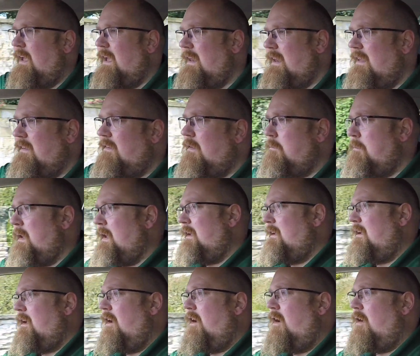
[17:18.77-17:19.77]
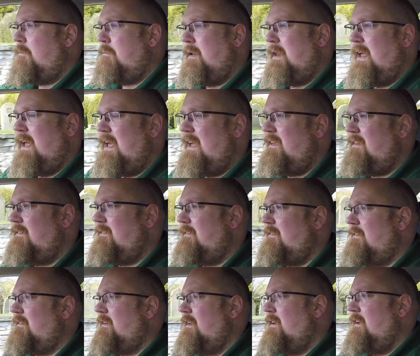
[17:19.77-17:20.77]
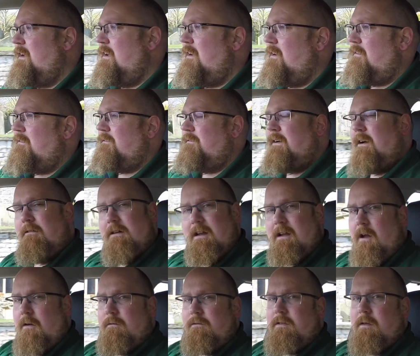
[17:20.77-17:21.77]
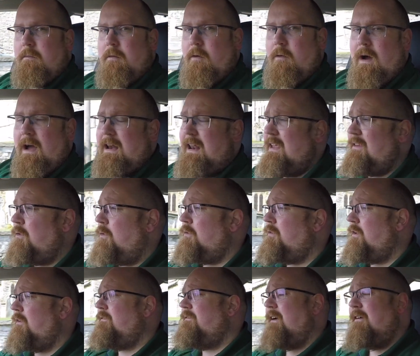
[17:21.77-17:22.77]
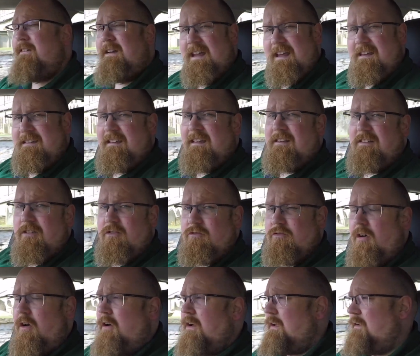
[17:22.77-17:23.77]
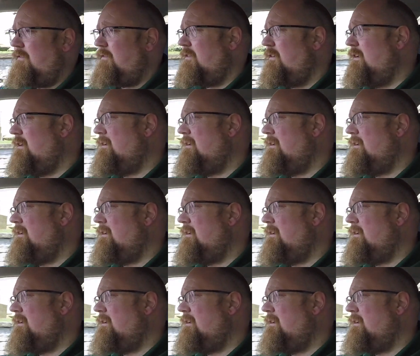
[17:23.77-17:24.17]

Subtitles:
It is a big car, but it is very comfortable and it is also very easy to drive.